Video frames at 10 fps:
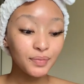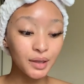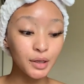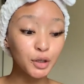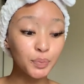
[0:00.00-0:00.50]

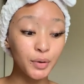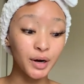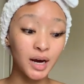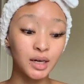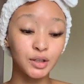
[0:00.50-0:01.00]
these
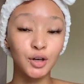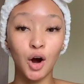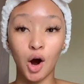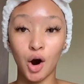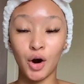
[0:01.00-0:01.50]
products
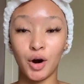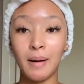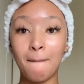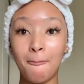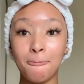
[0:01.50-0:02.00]
are
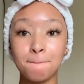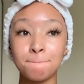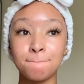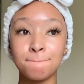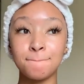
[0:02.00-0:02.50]

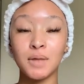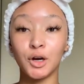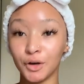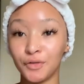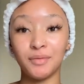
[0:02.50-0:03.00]

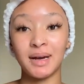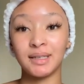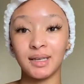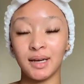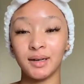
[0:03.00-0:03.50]
good for my
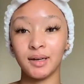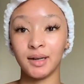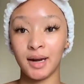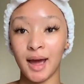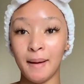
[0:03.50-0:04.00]
skin,
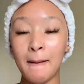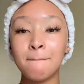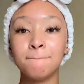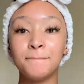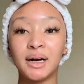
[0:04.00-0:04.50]
you know.
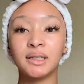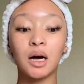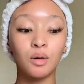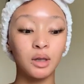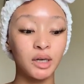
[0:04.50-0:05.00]
But
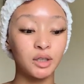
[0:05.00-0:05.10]
I'll